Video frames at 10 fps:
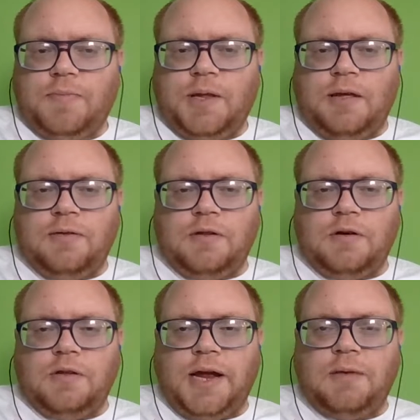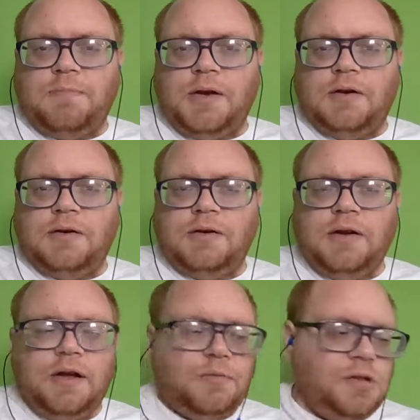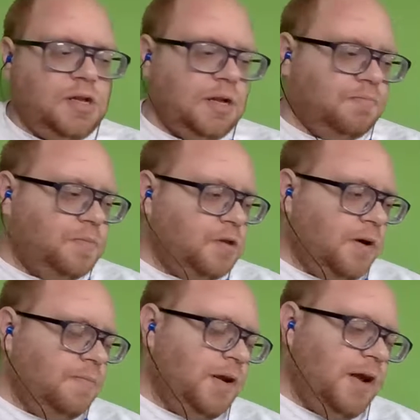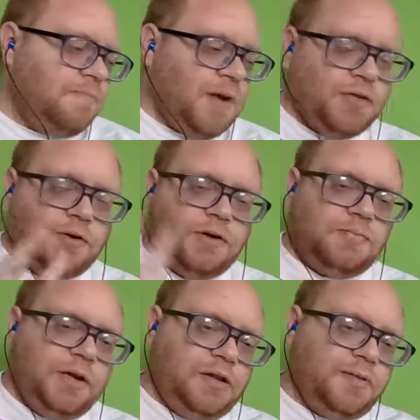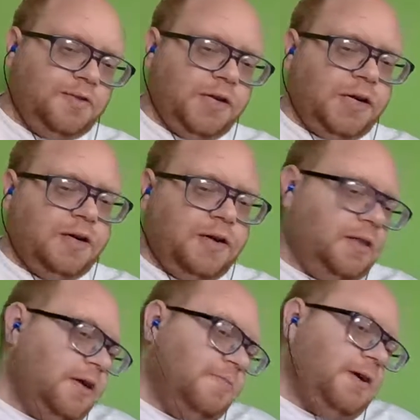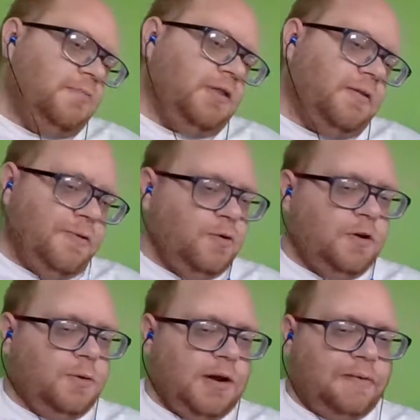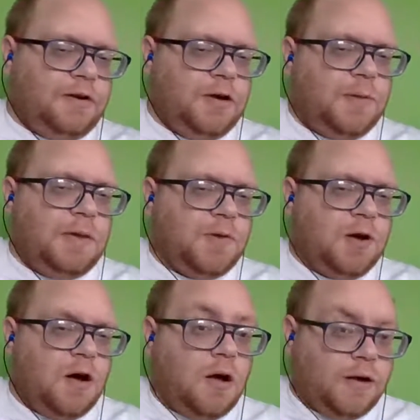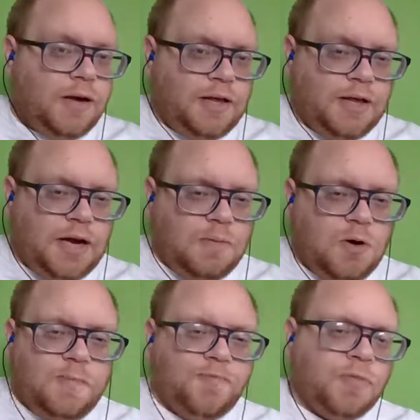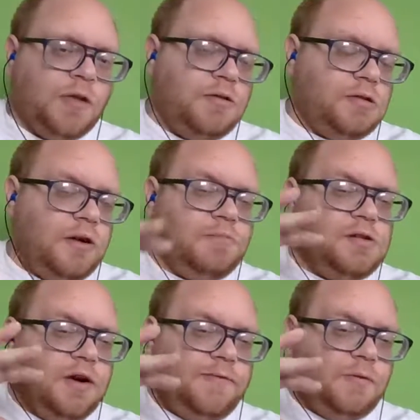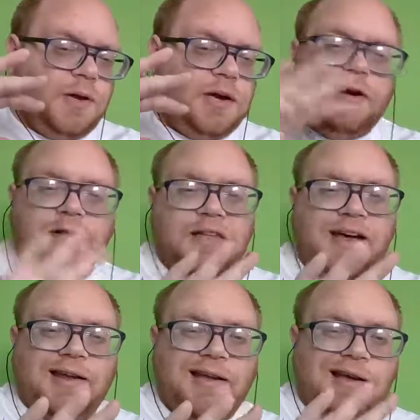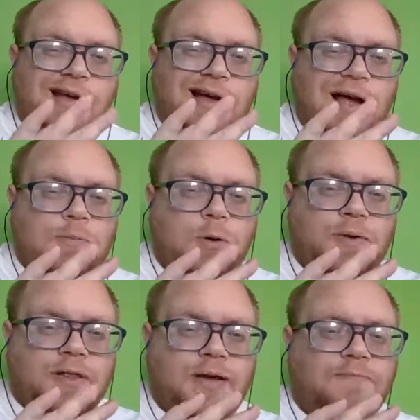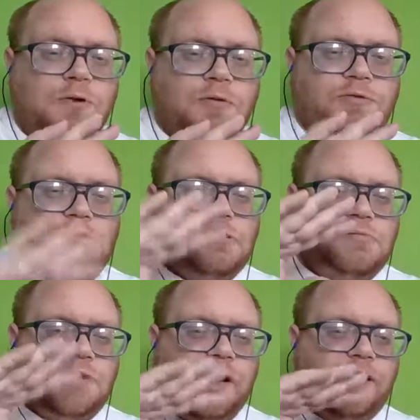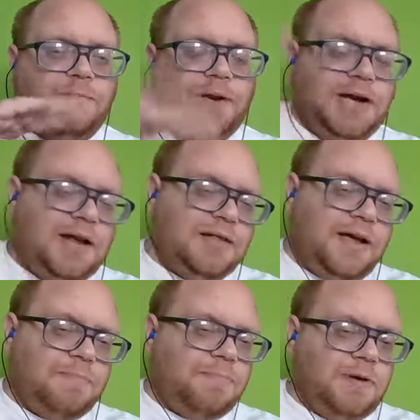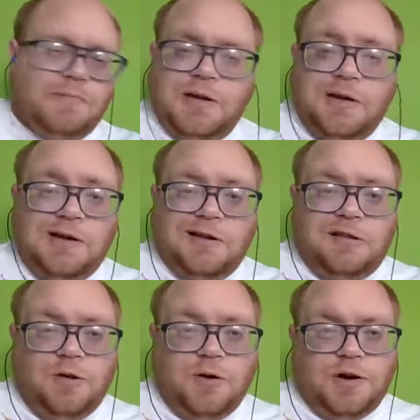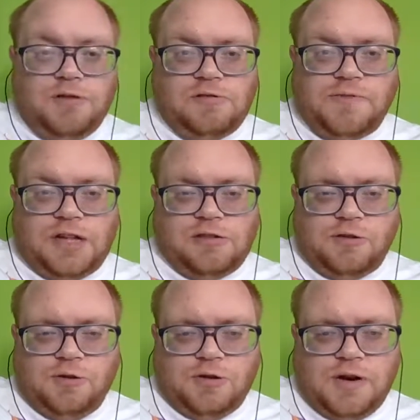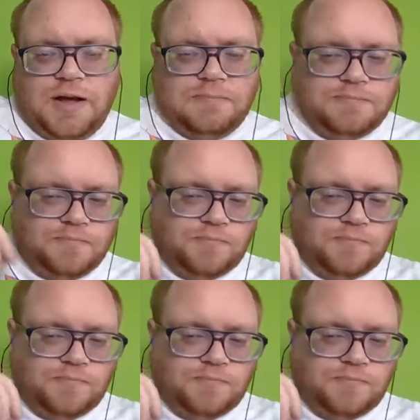And the little like button, and we'll see. So I'm gonna have my third piece of chicken, and then I'm done with the food. You won't have to hear me gnawing on anything anymore. So I'm sorry if you've been hearing that. I'm hoping the headphones kind of mitigate that, but Lord knows if that's what you